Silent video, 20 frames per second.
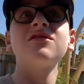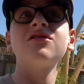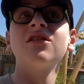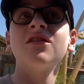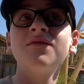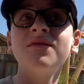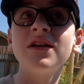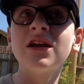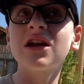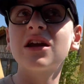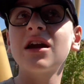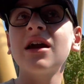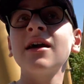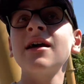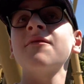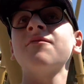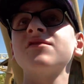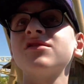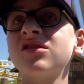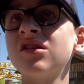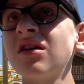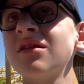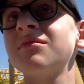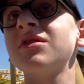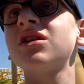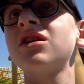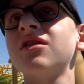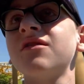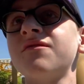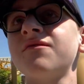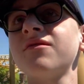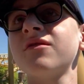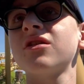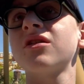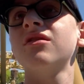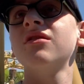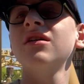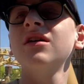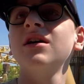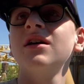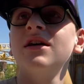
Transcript: so I think every time you go through